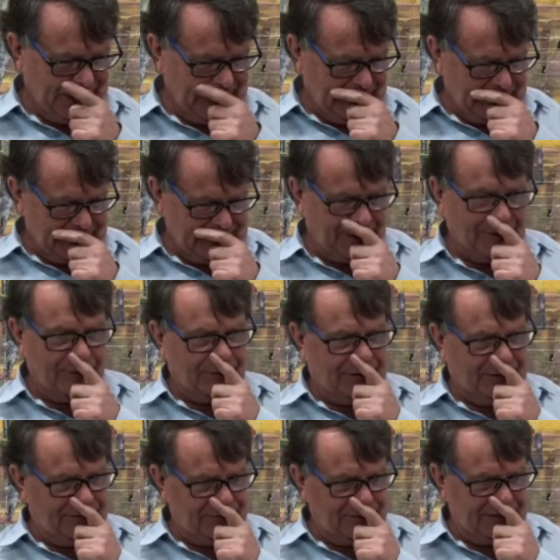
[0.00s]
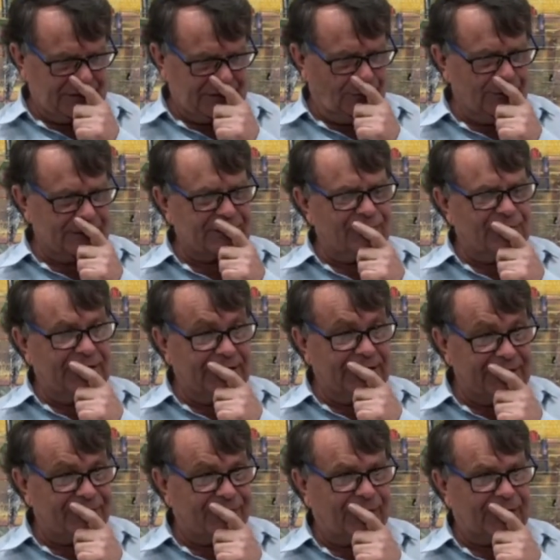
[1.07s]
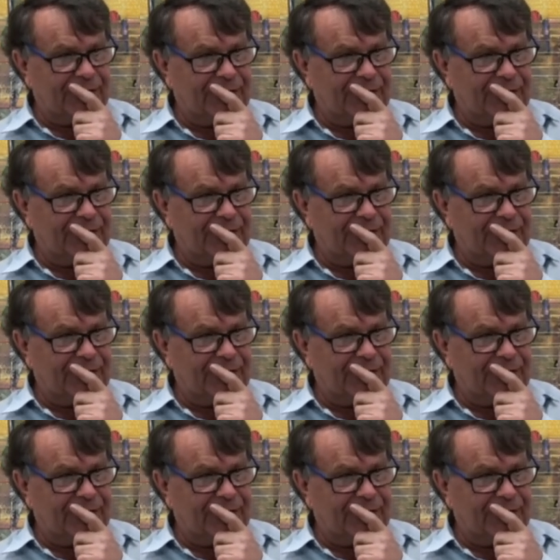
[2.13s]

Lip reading: So it's always a relief when